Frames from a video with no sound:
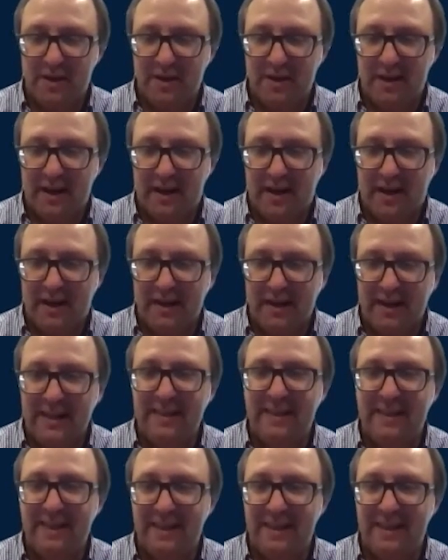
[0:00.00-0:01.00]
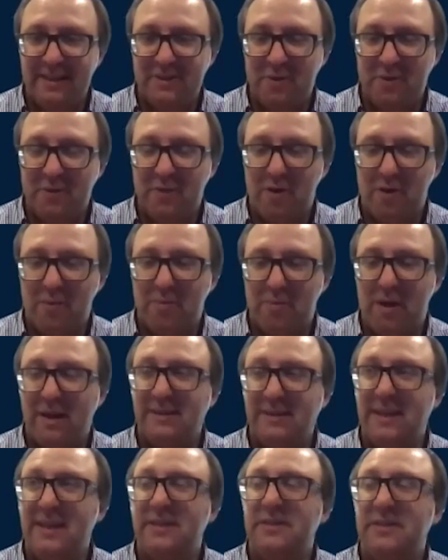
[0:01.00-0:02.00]
in this overall
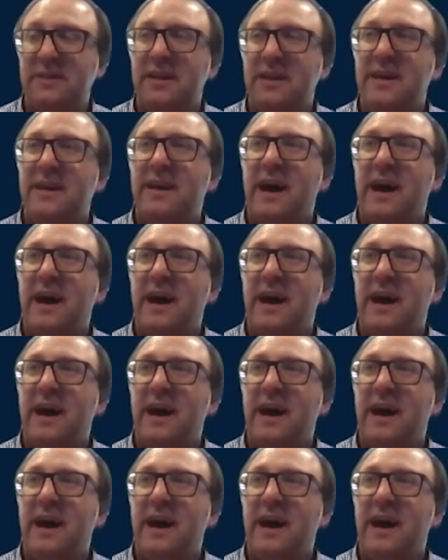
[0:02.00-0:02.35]
process.